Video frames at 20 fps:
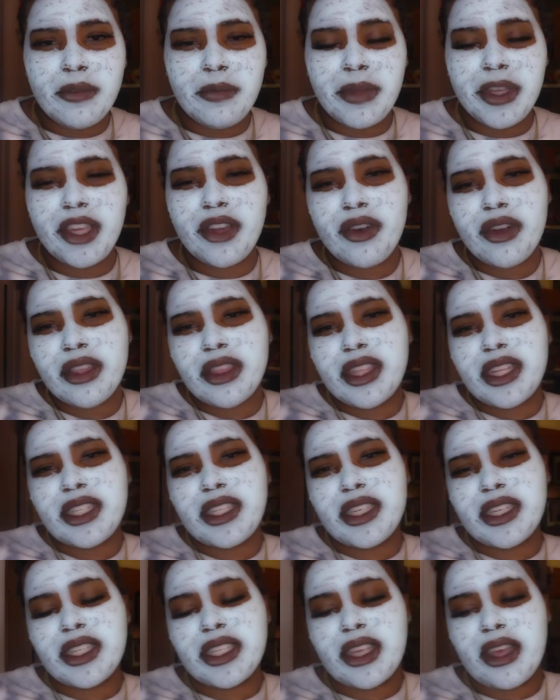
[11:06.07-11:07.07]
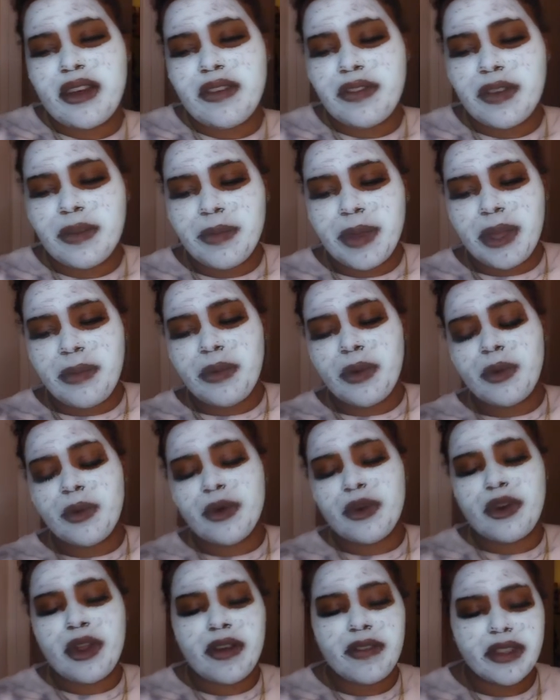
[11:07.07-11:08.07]
Be your authentic self, and people
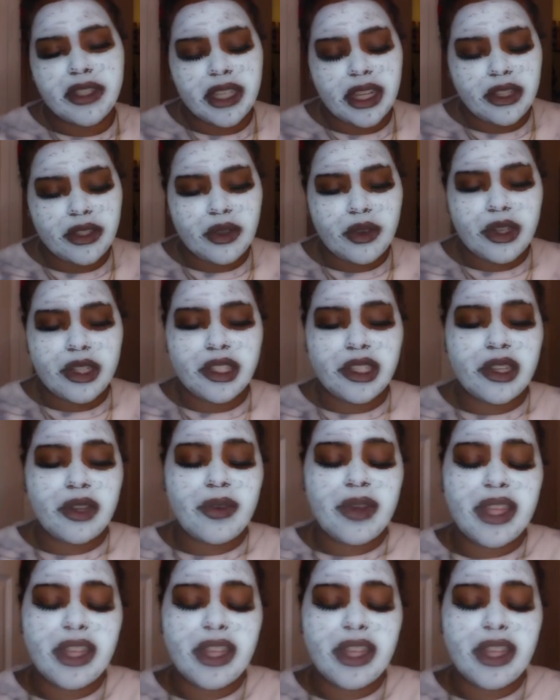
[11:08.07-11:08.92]
will gravitate towards you,